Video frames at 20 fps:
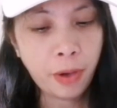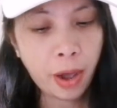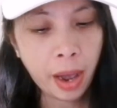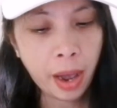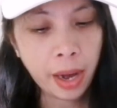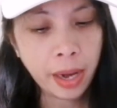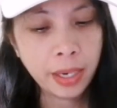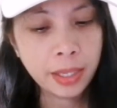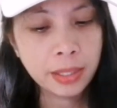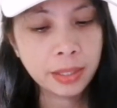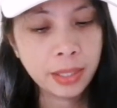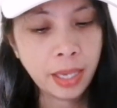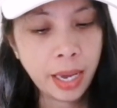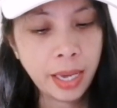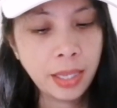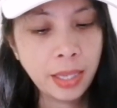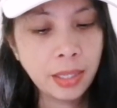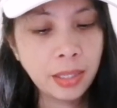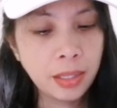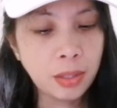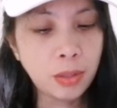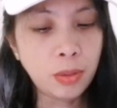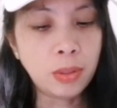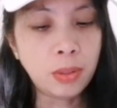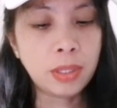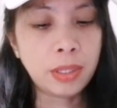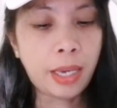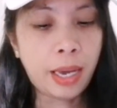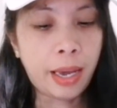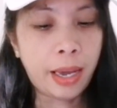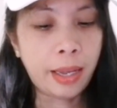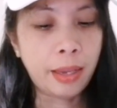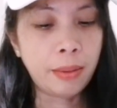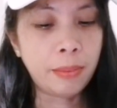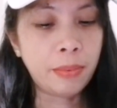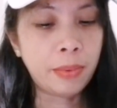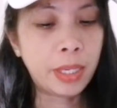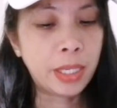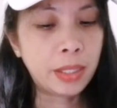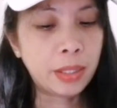Far Side to
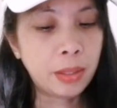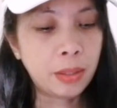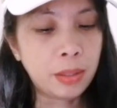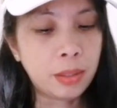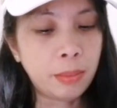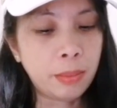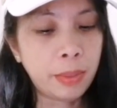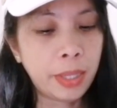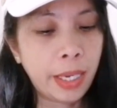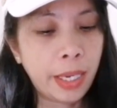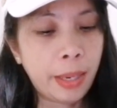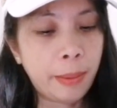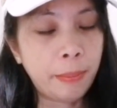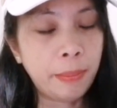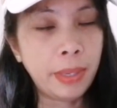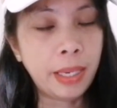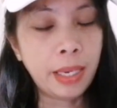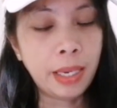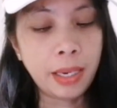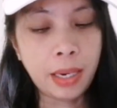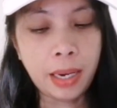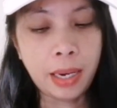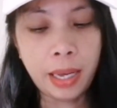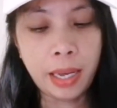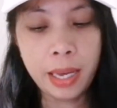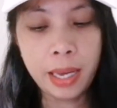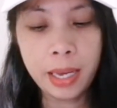Side versus Miriam Eka.